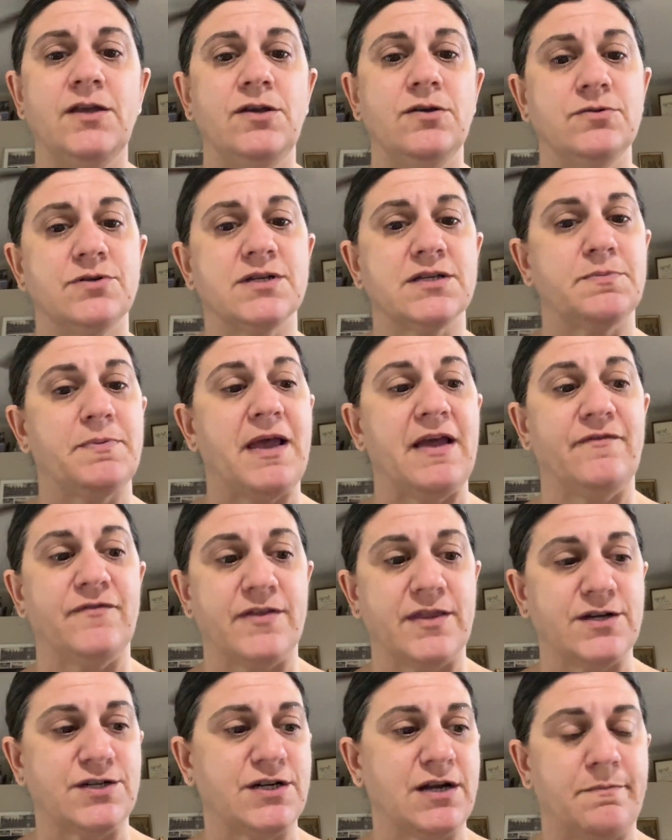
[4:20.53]
You just pay
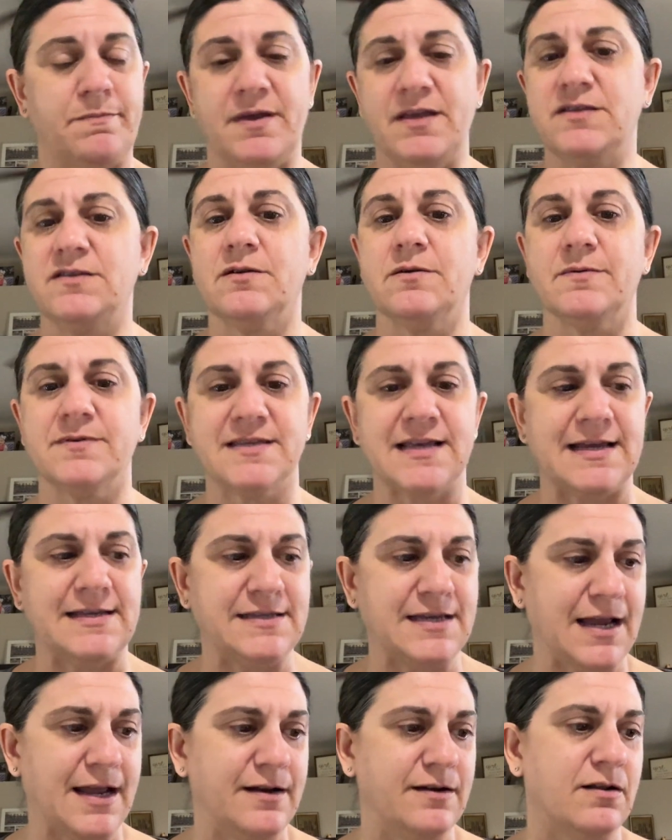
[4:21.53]
for the shipping. So it was
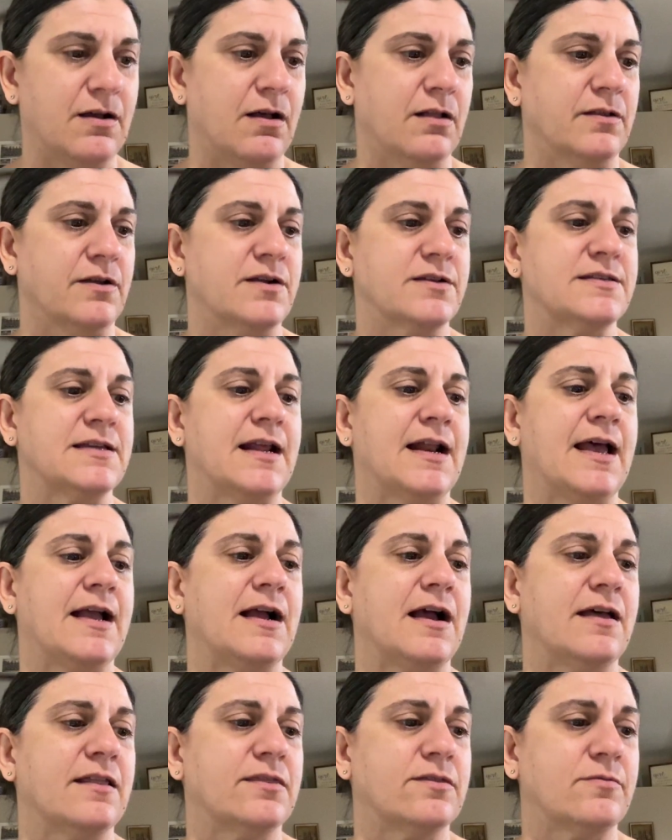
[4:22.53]
like $10, and I
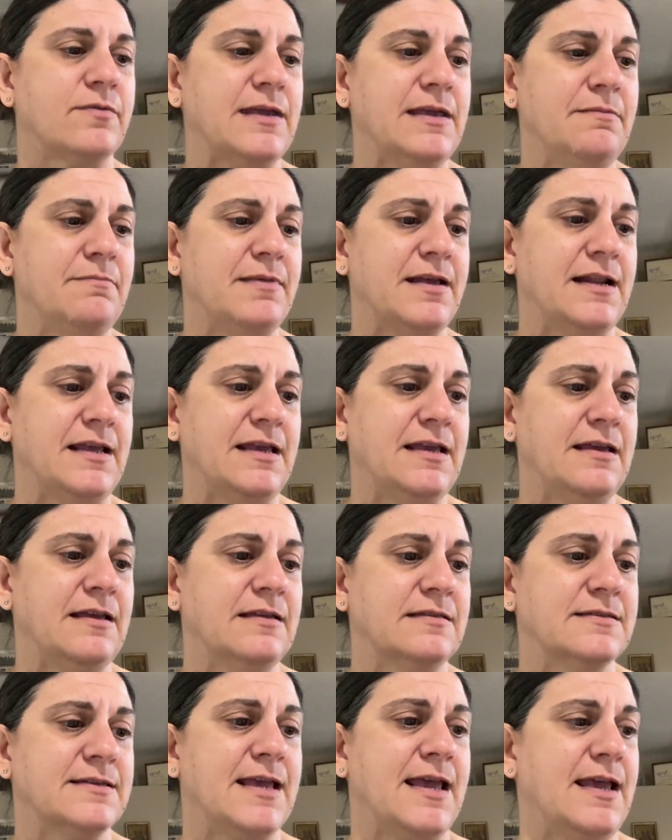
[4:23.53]
got 3
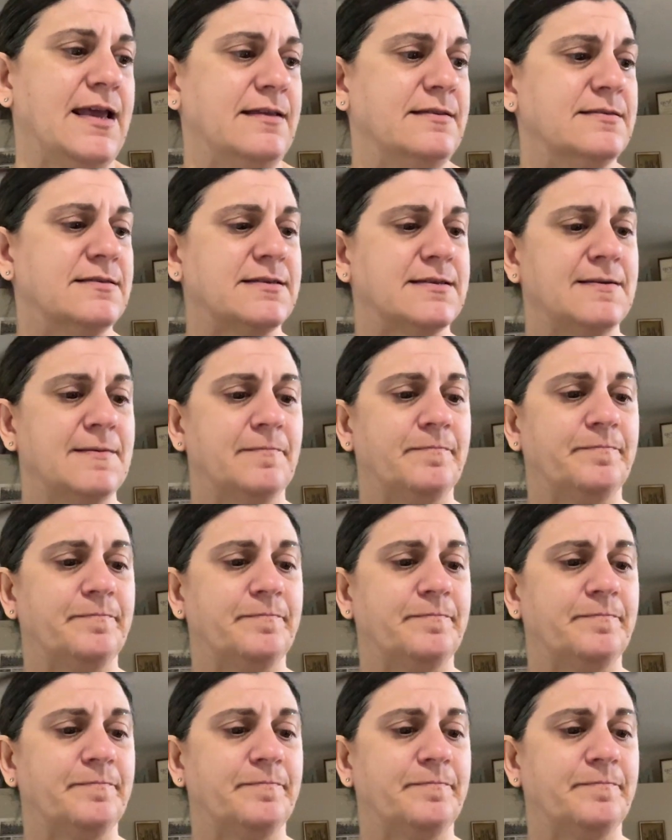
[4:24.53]
mini skeins.